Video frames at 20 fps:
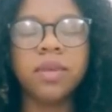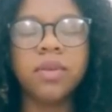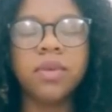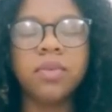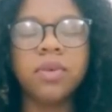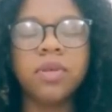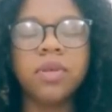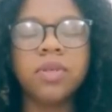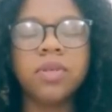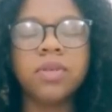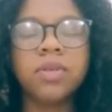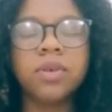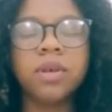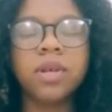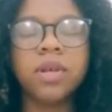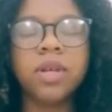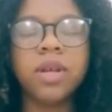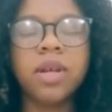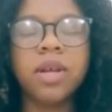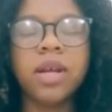I want you
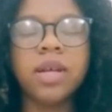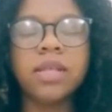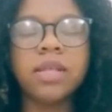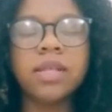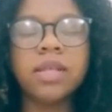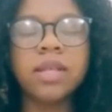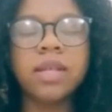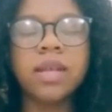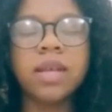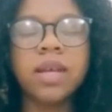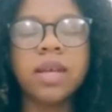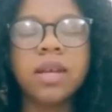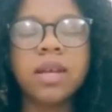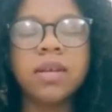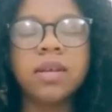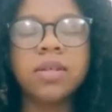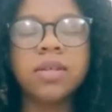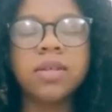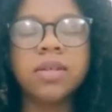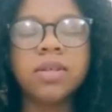on your next
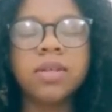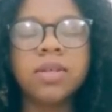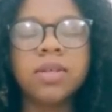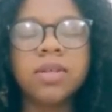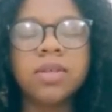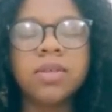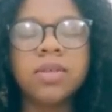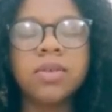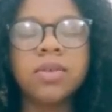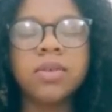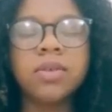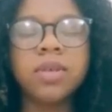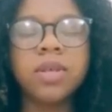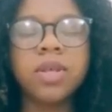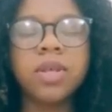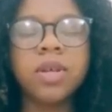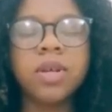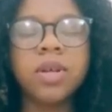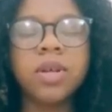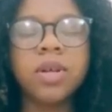inhale to just slowly